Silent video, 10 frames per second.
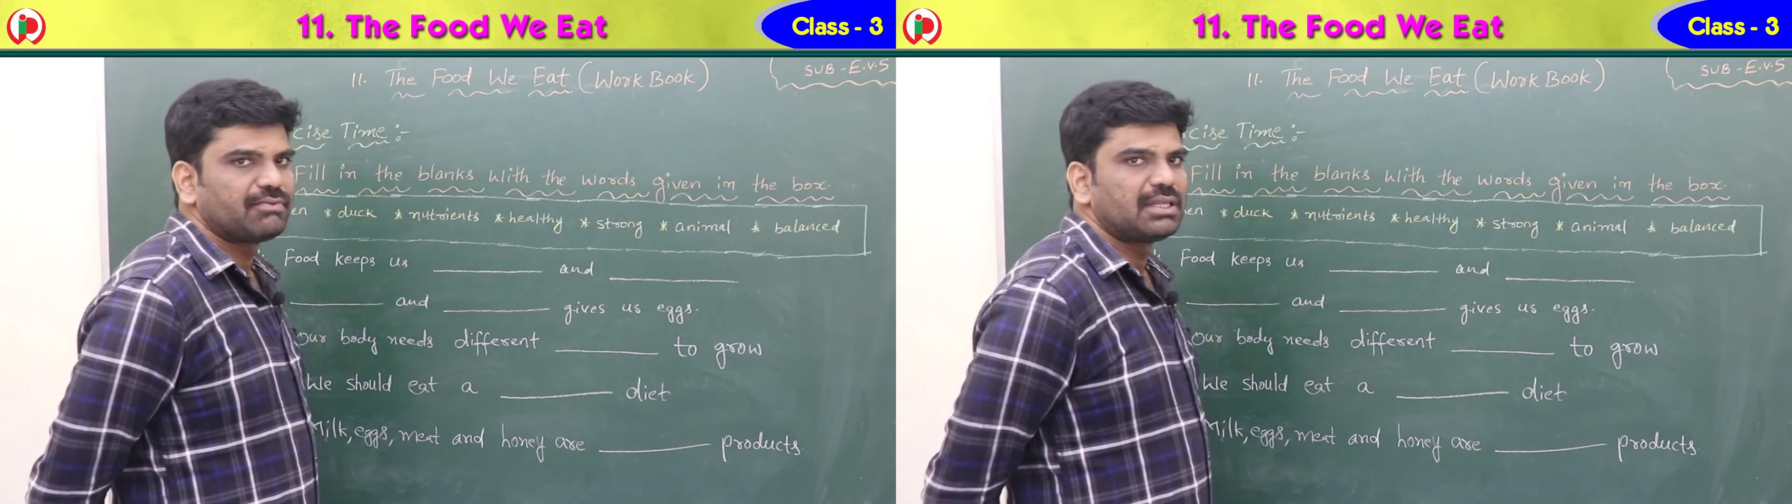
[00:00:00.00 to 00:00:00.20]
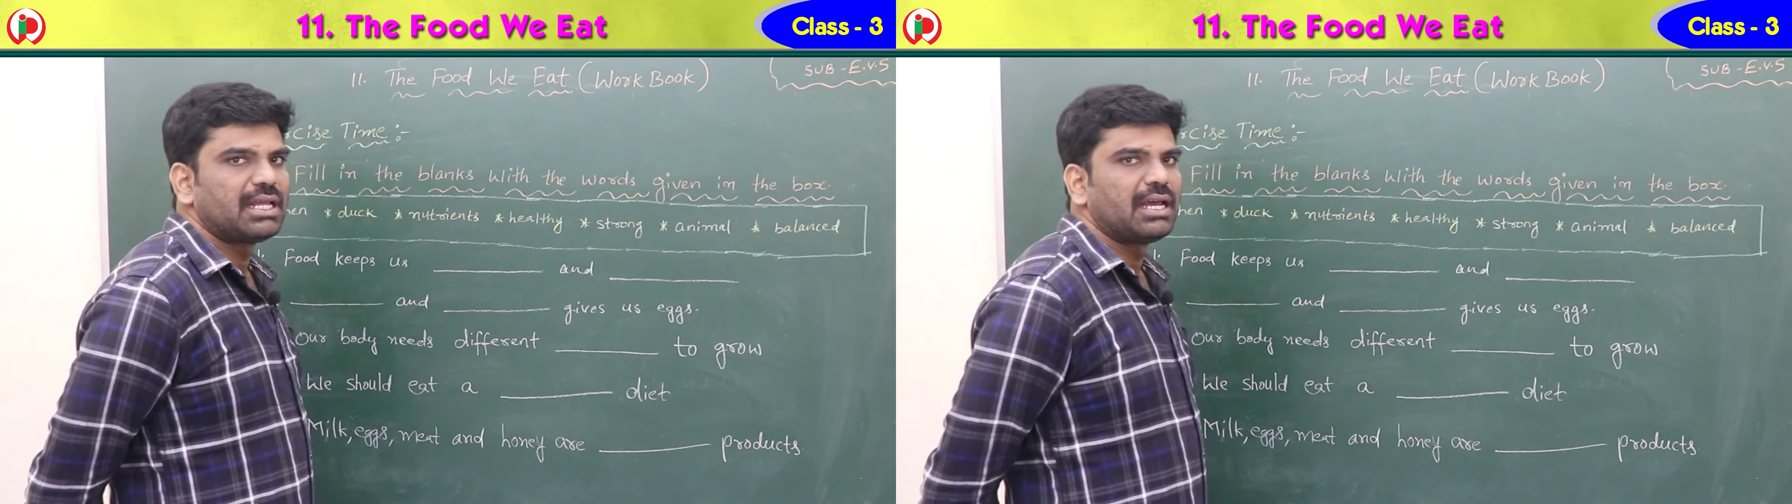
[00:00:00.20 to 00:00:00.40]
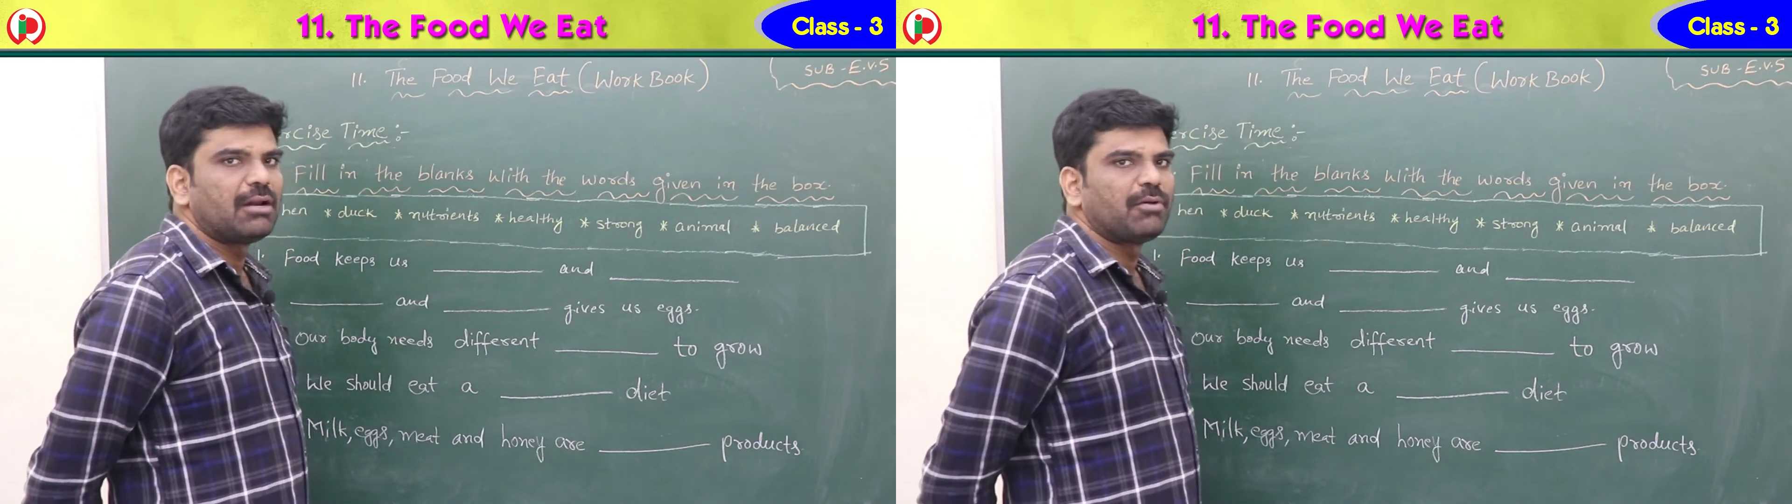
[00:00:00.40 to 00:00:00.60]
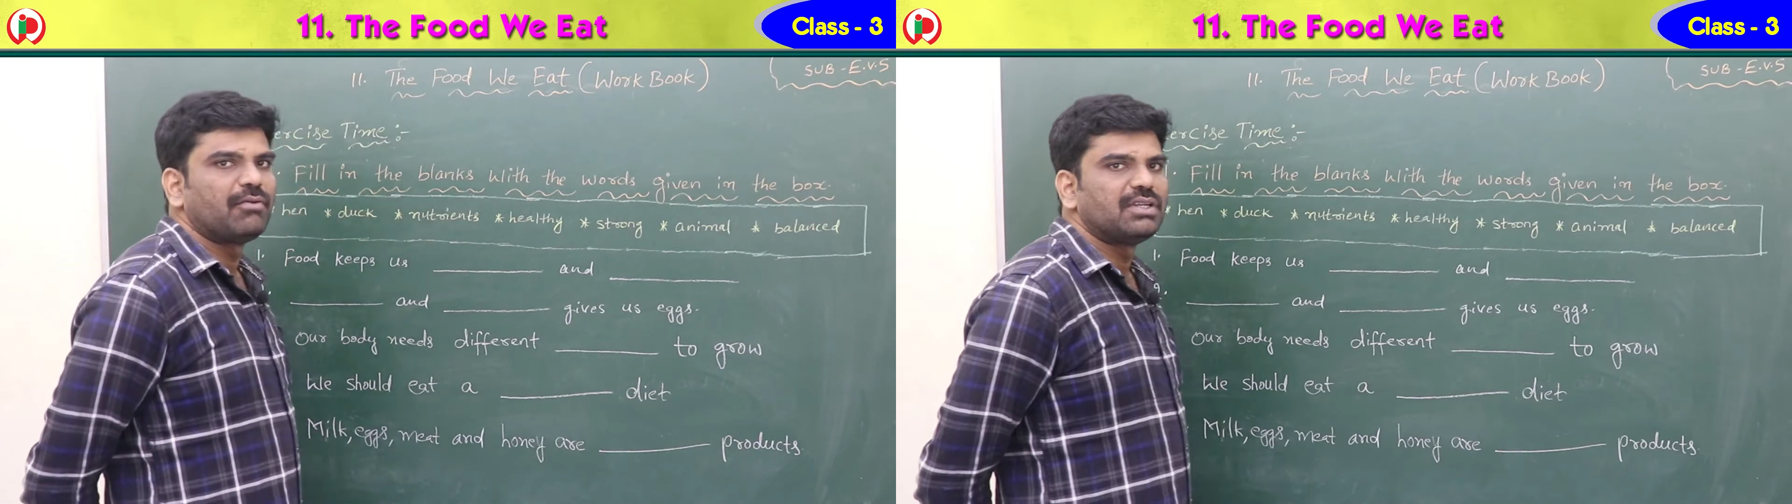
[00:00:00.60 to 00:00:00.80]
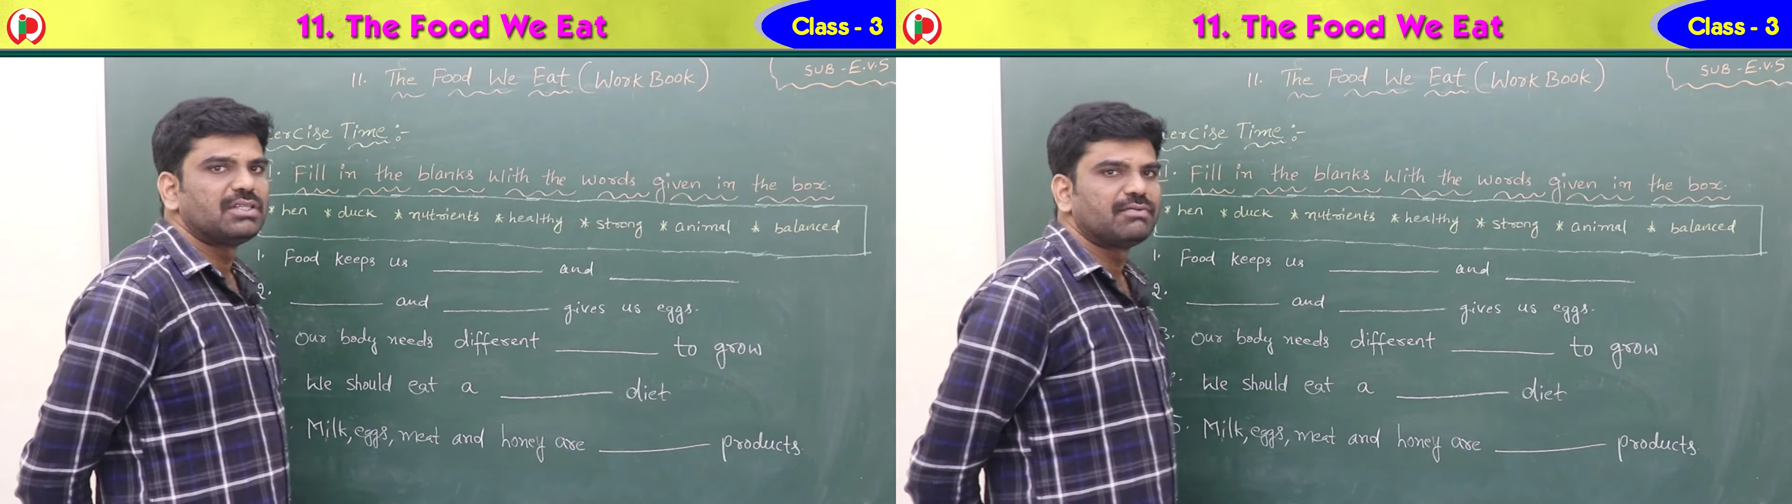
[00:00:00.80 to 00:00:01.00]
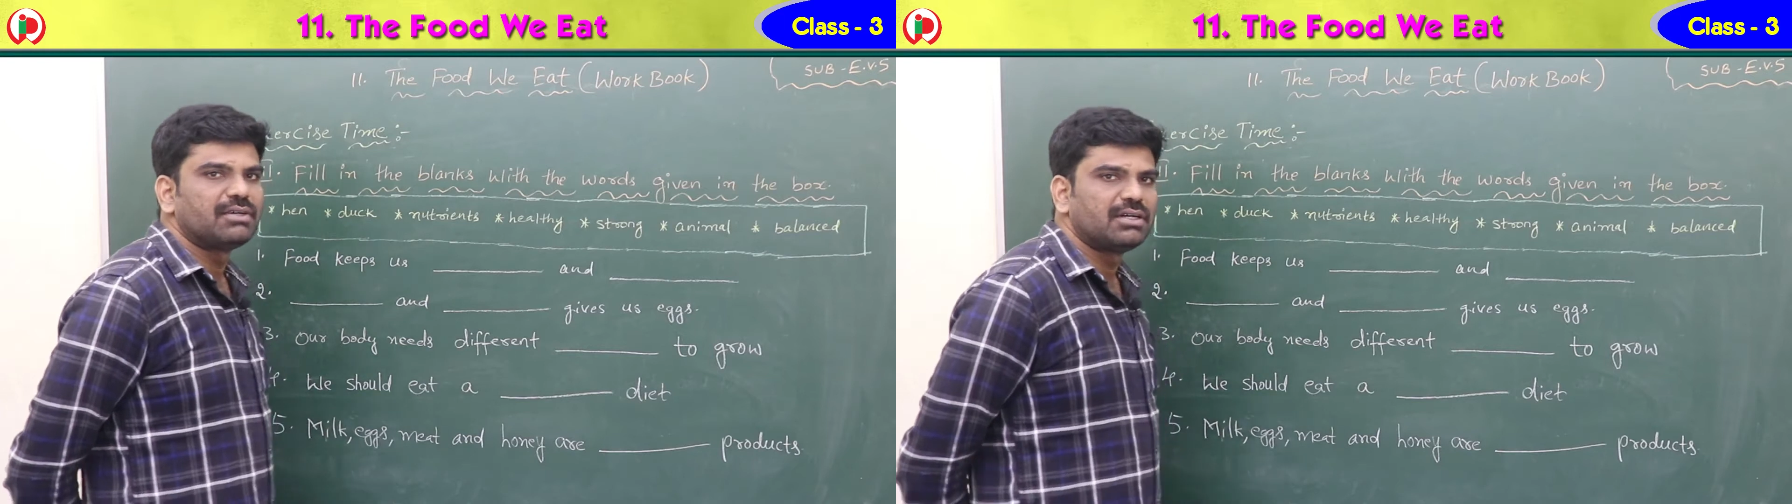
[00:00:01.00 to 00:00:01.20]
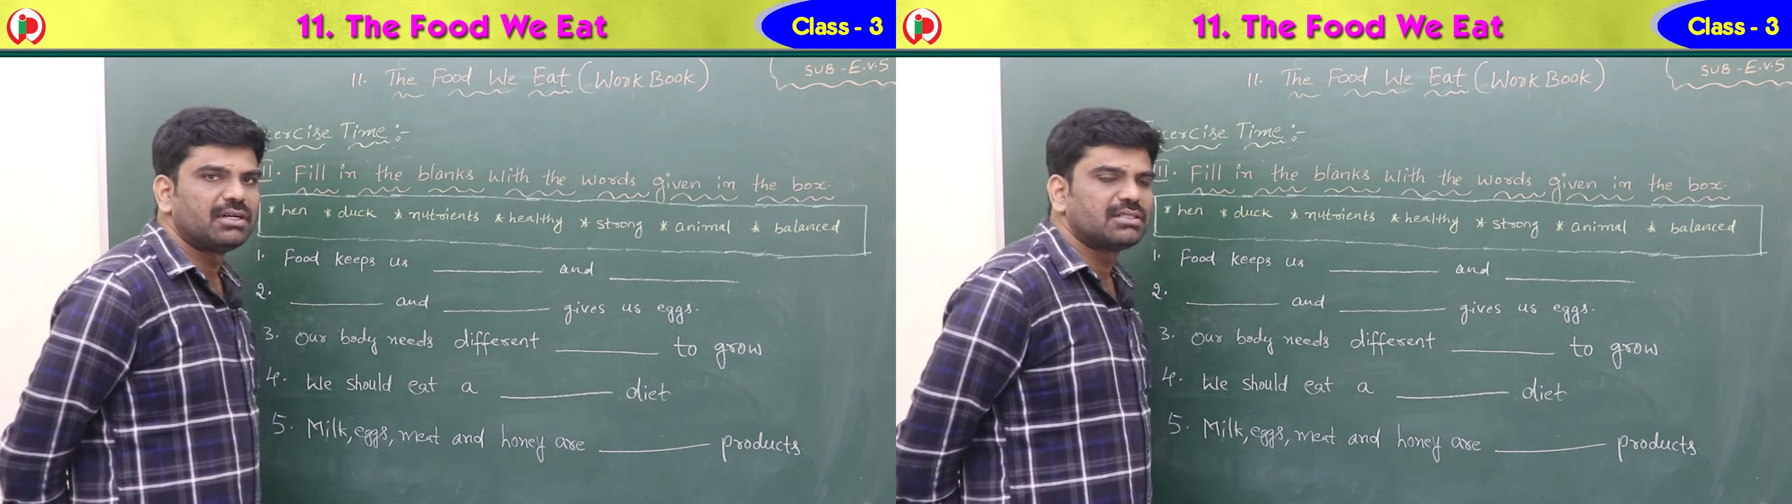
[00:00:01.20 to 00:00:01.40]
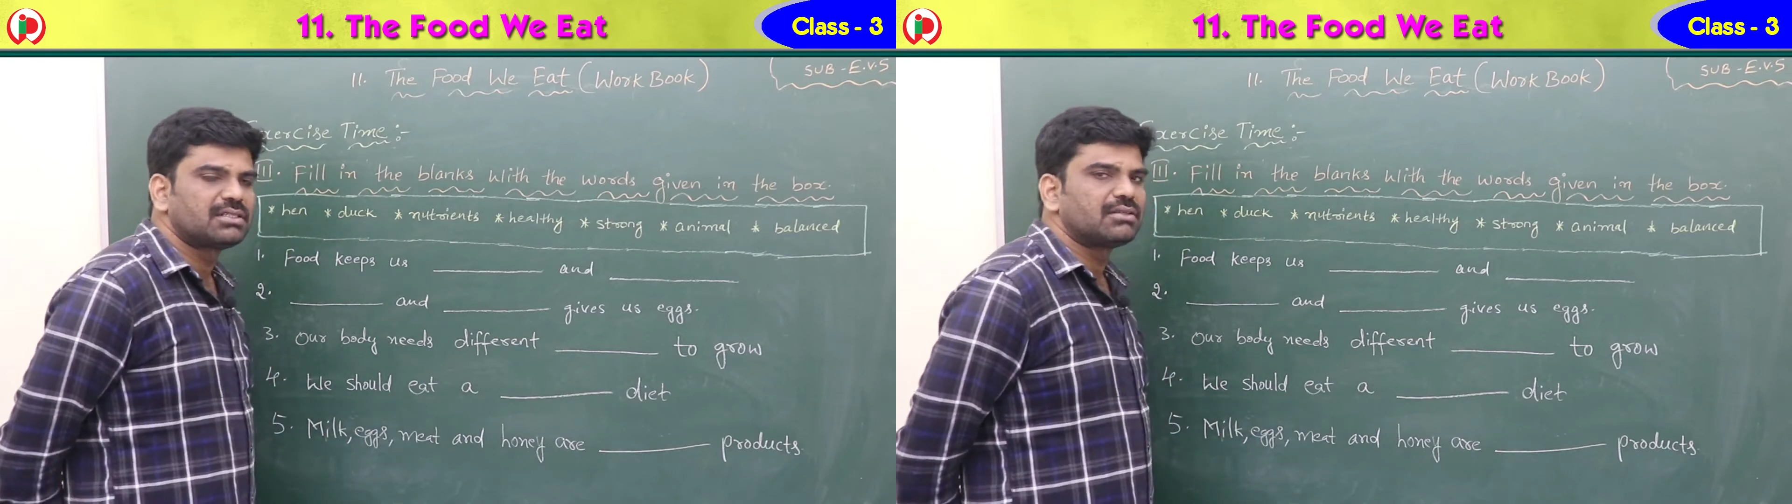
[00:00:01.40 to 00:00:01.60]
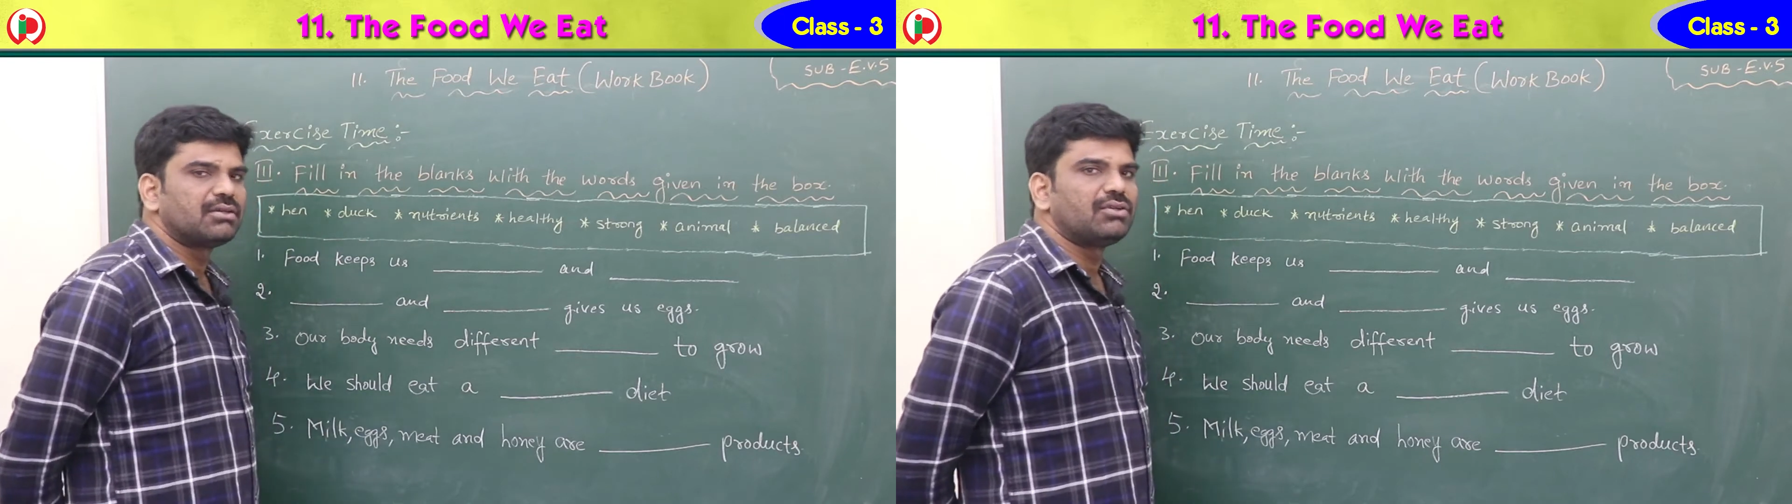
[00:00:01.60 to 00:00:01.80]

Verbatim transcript: With the help of these words,